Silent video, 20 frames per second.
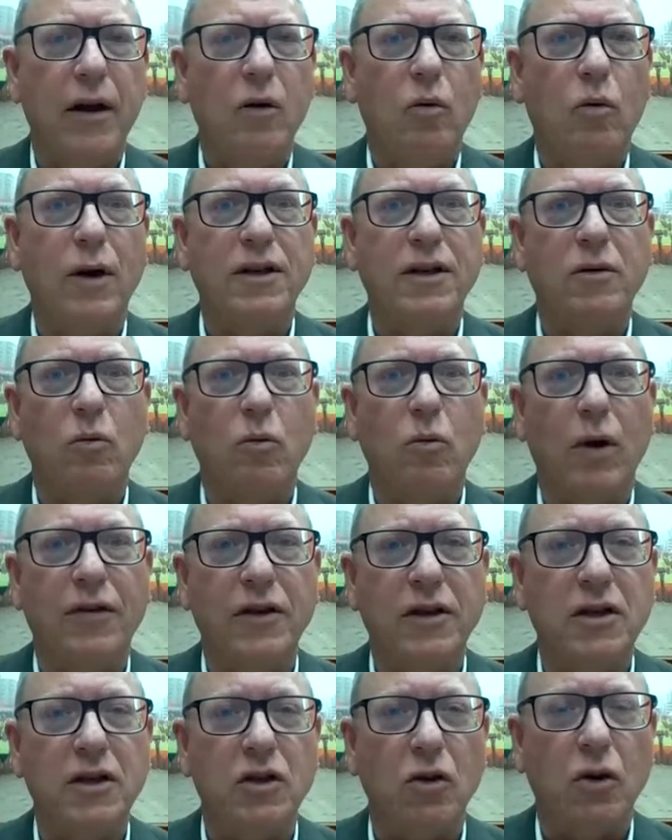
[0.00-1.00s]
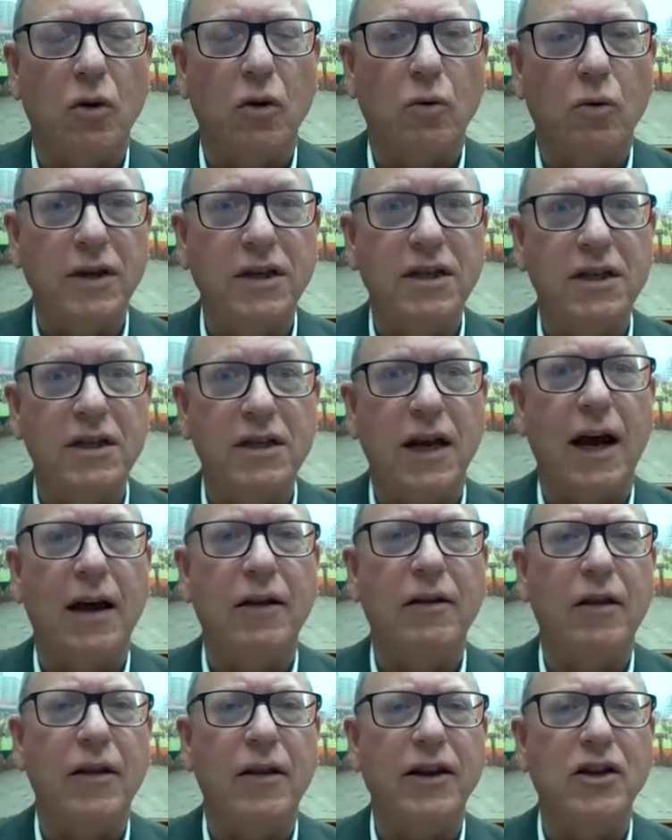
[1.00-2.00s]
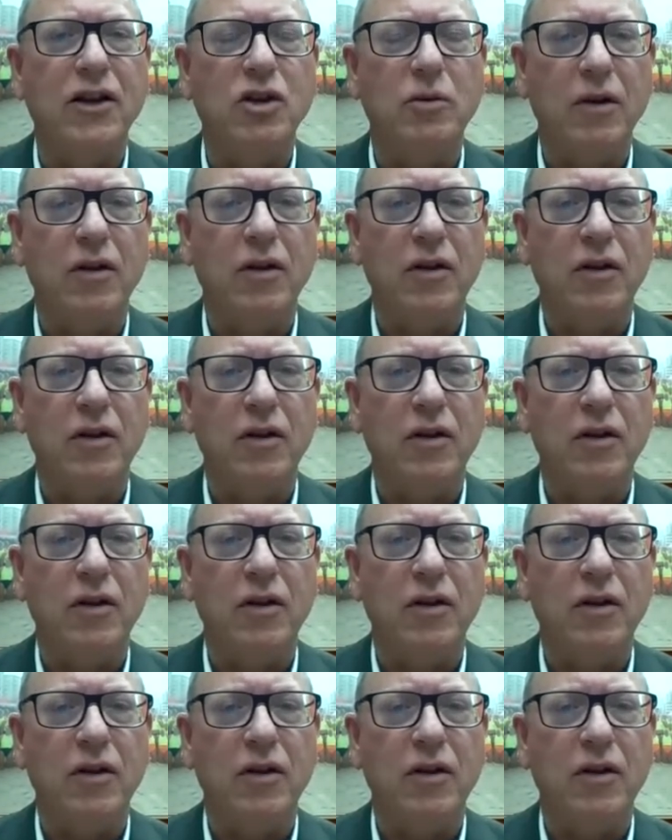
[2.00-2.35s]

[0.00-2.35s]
what what the sort of risks are that they should be